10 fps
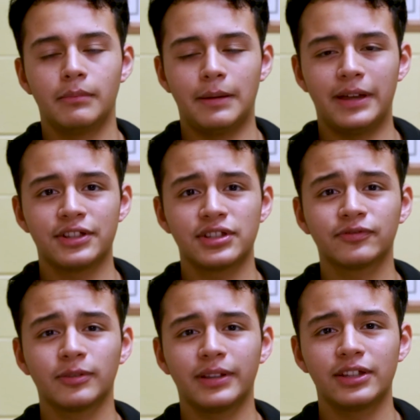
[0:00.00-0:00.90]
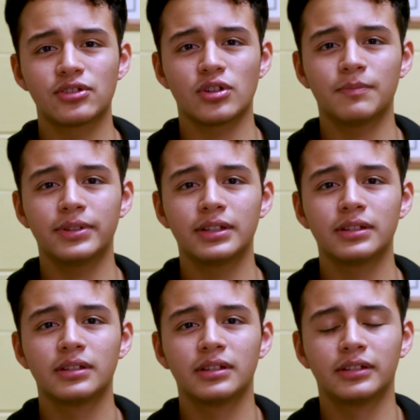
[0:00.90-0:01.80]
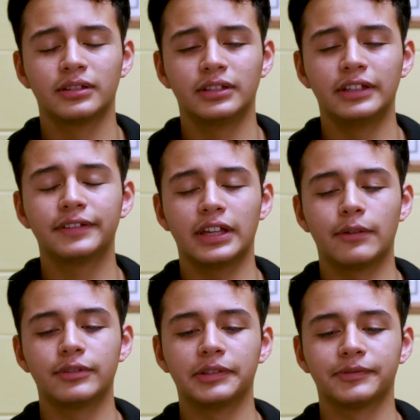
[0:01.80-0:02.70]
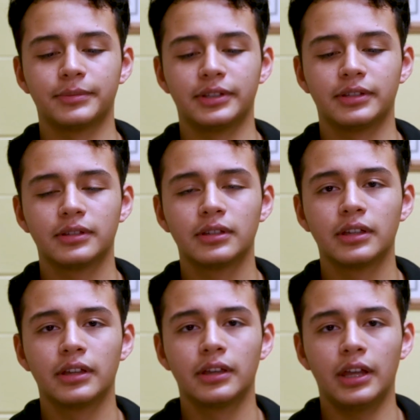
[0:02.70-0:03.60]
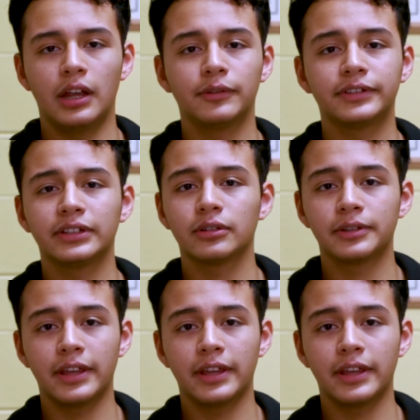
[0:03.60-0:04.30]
My passion for playing trumpet, it's everything for me. Every single